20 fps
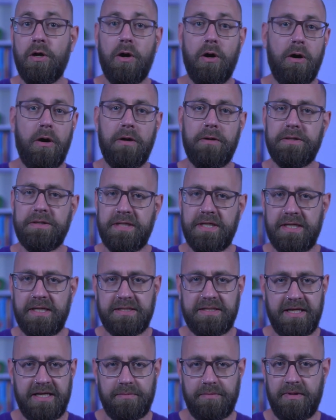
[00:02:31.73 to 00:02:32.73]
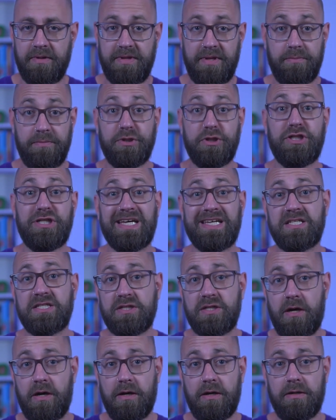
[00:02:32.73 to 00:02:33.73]
or the data table that we just
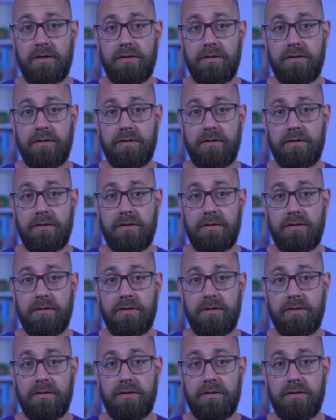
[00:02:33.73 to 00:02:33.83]
saw.